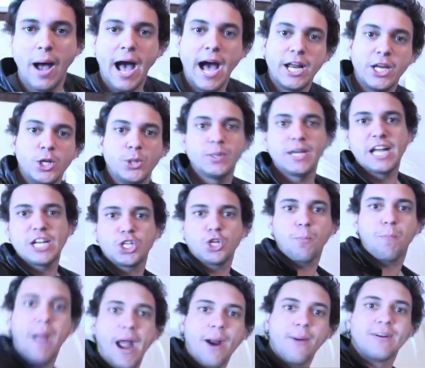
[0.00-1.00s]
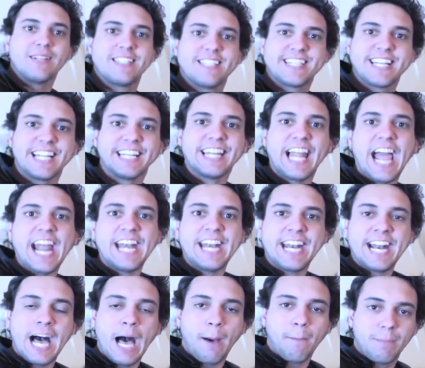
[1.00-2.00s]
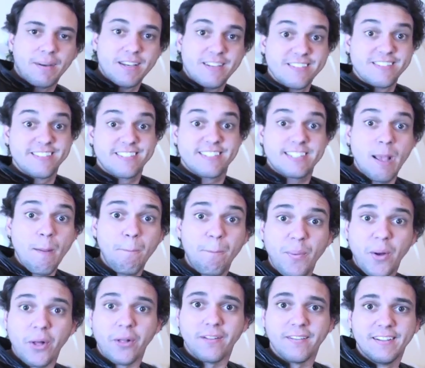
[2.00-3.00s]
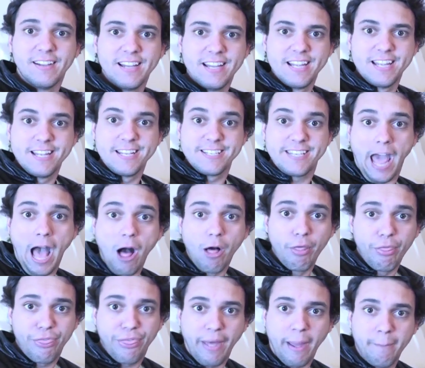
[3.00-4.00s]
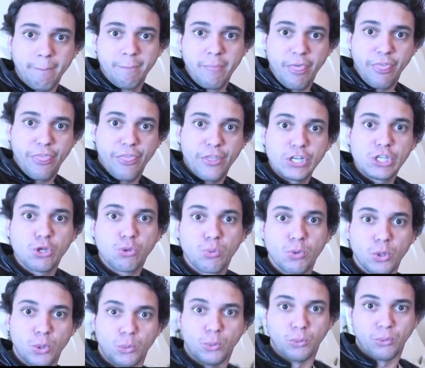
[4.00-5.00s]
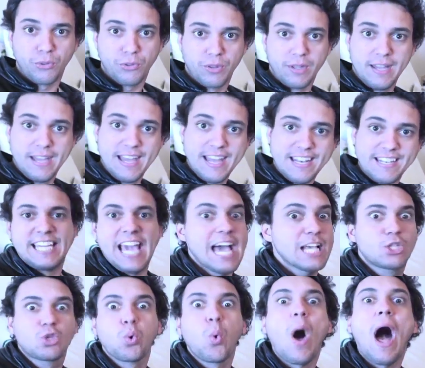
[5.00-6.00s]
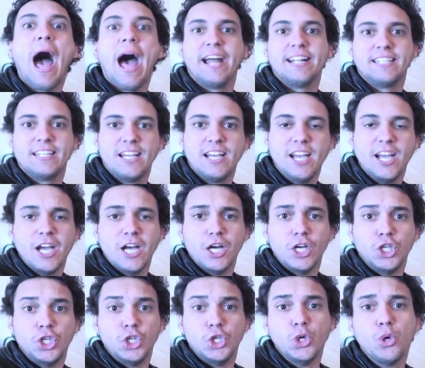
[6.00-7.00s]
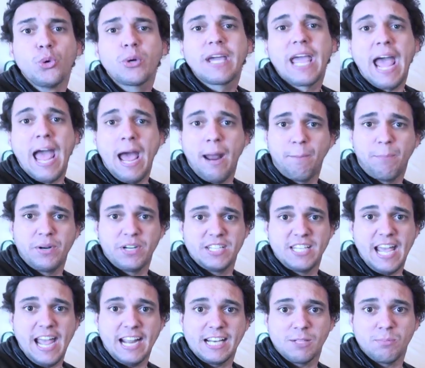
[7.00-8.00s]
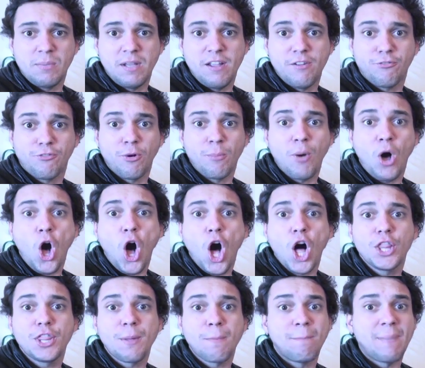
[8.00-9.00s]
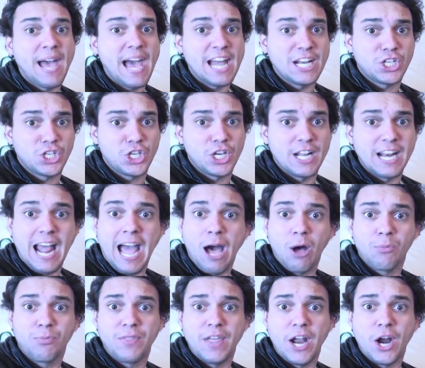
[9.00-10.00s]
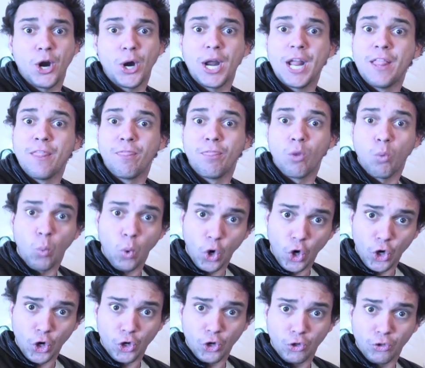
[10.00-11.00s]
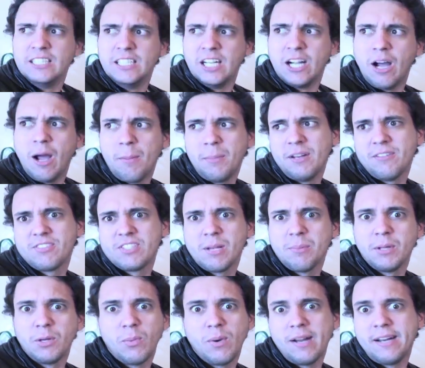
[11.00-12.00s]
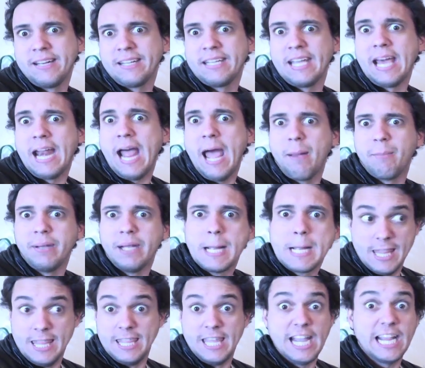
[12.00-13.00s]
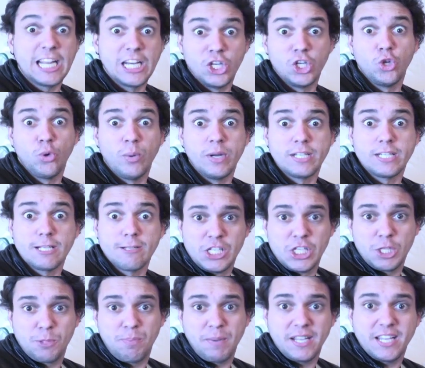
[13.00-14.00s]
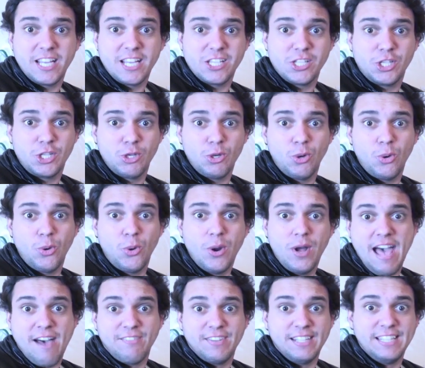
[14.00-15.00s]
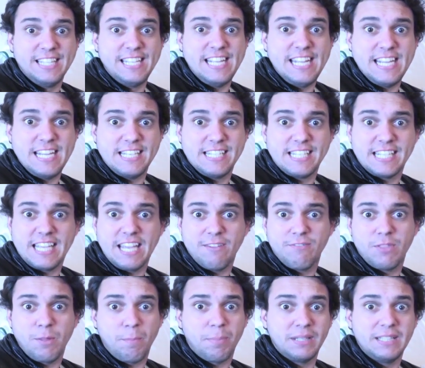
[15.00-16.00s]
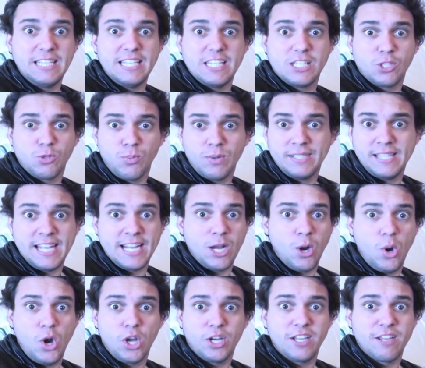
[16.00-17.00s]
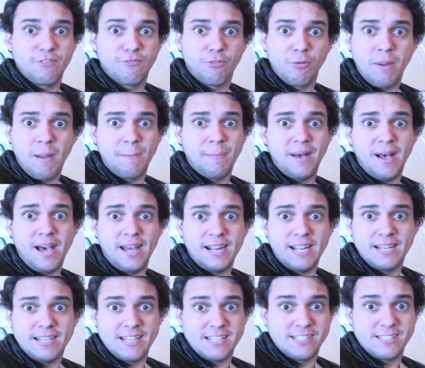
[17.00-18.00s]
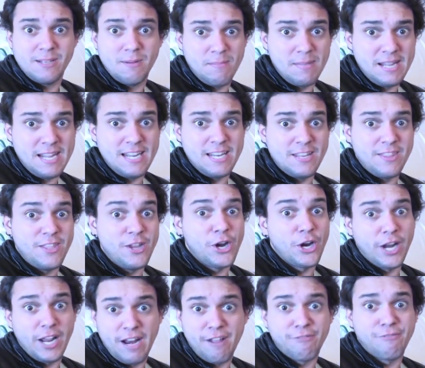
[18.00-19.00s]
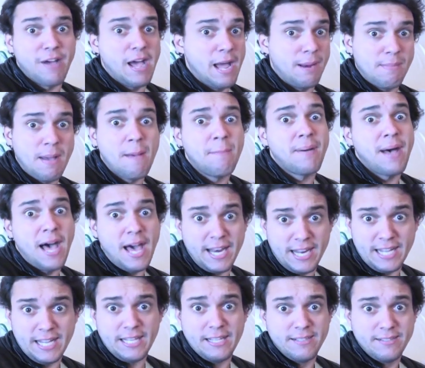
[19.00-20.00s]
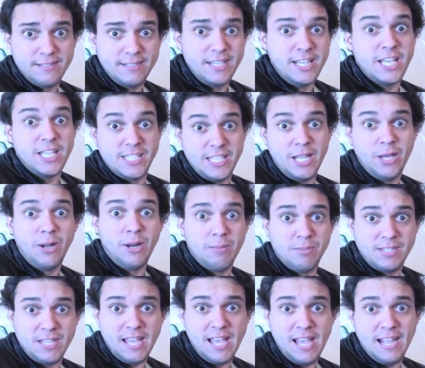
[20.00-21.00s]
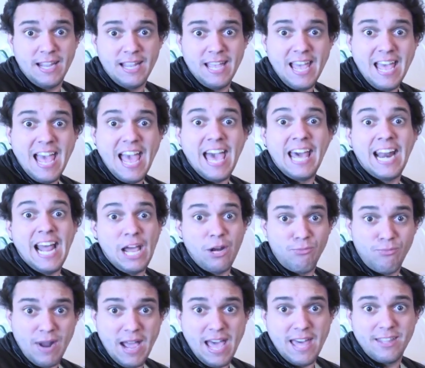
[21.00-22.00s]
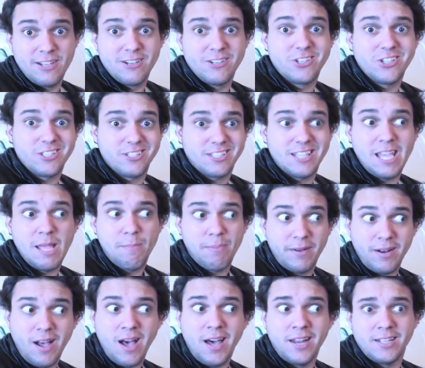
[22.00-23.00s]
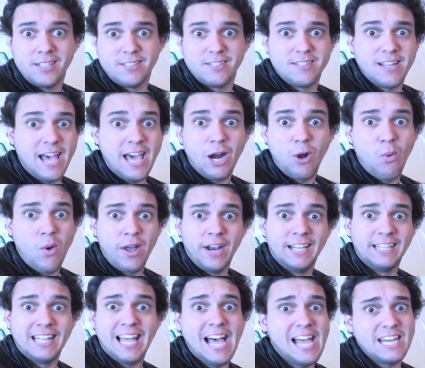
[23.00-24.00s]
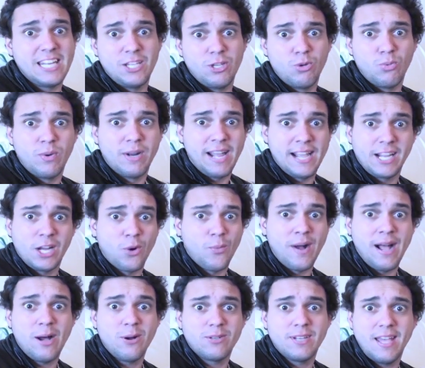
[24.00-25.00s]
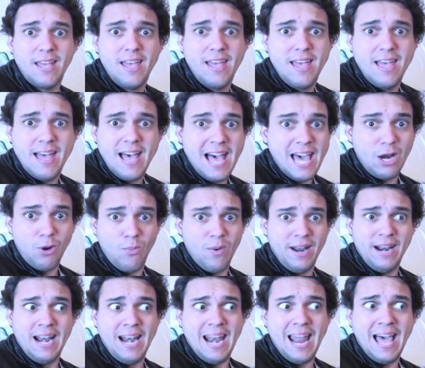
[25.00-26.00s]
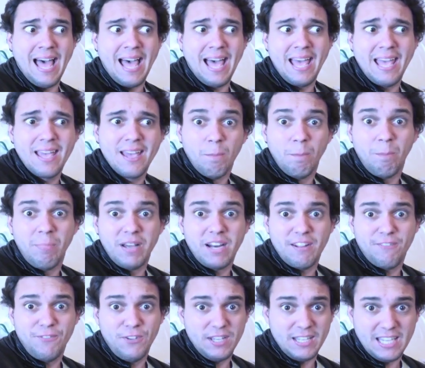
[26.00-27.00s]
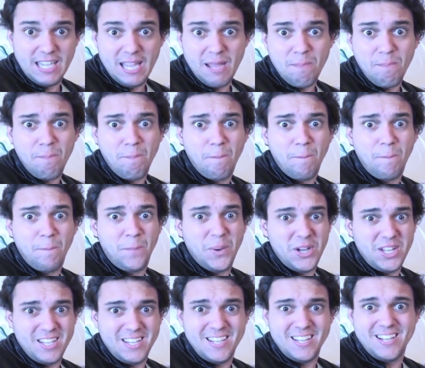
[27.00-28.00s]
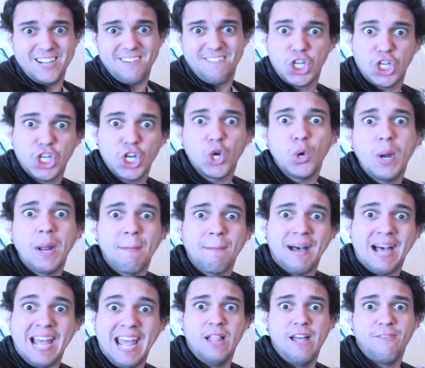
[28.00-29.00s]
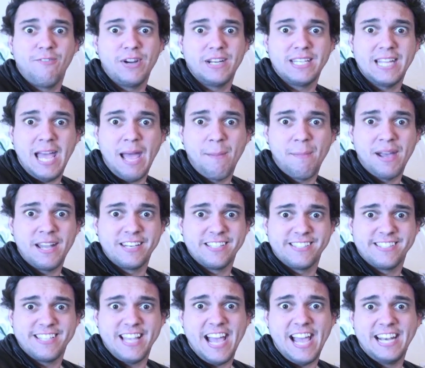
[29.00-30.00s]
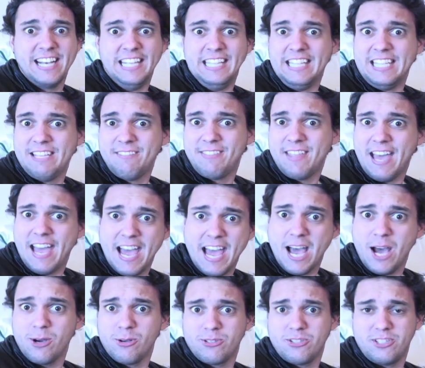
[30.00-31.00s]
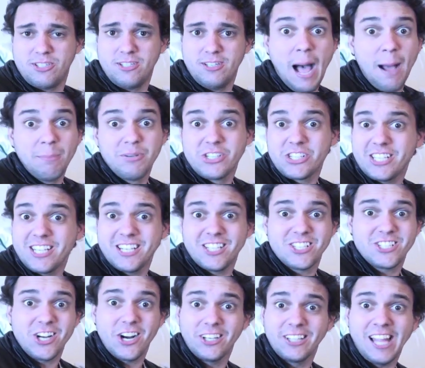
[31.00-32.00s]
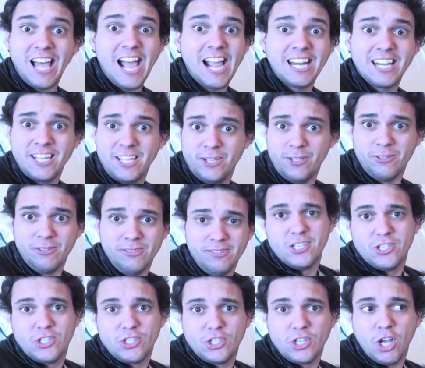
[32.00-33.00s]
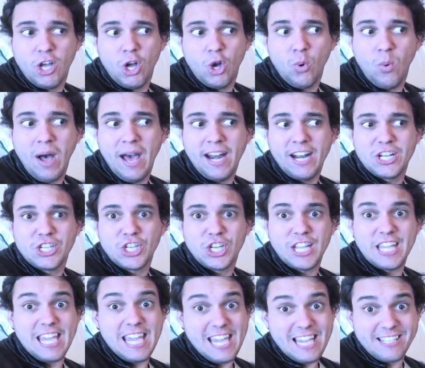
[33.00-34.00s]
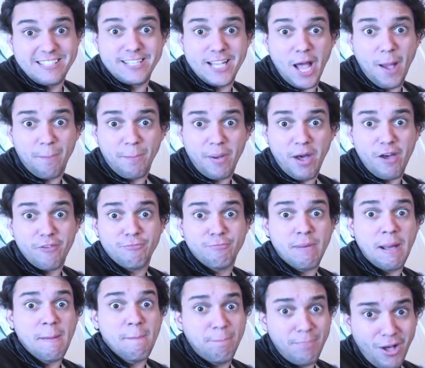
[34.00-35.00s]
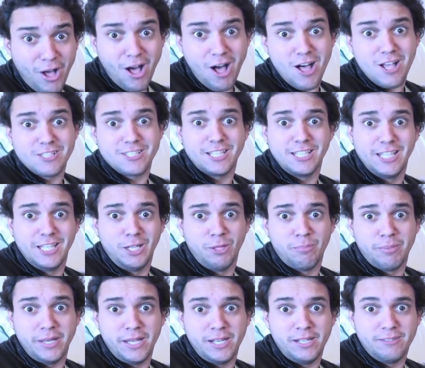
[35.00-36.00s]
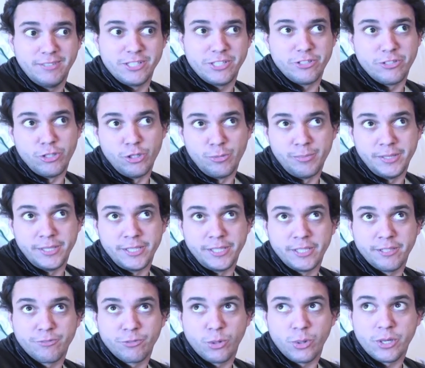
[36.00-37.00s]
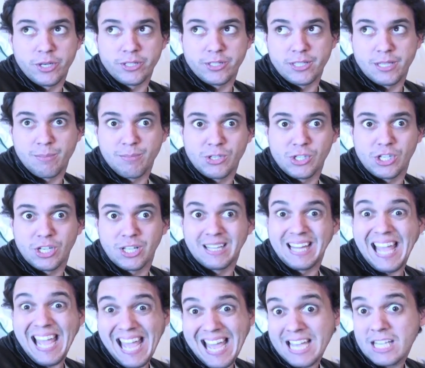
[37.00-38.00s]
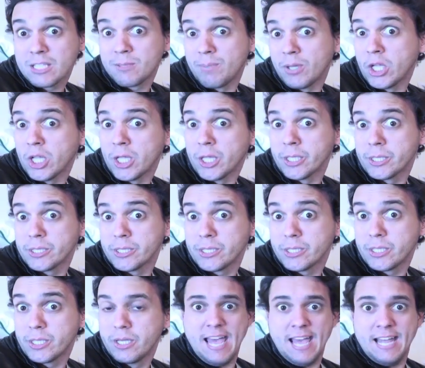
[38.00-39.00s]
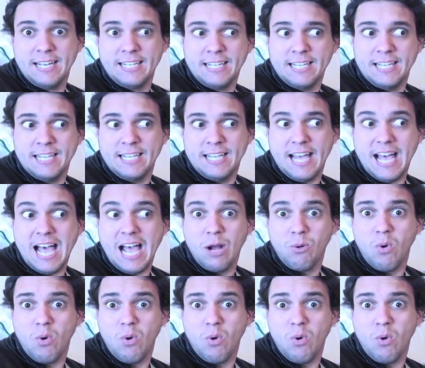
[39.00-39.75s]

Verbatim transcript: how do you get your parents to lighten up? Simple. Tell them the truth. Guess what? you can't protect me from all the bad shit out there in the world. You know, I mean, if somebody wanted to get at me, they could do it. Just because you have a lead to give the police when they go looking for my body doesn't mean you're gonna find my body. You see what I'm saying? And I'd rather just keep it honest. I don't wanna lie to you when I go out. I don't wanna lie. But if you keep putting your shoe in my every time I decide to leave the house, I'm just gonna start lying to you. So why don't you ease up off my balls a little bit, assuming, of course, that Michelle has balls, and uh, I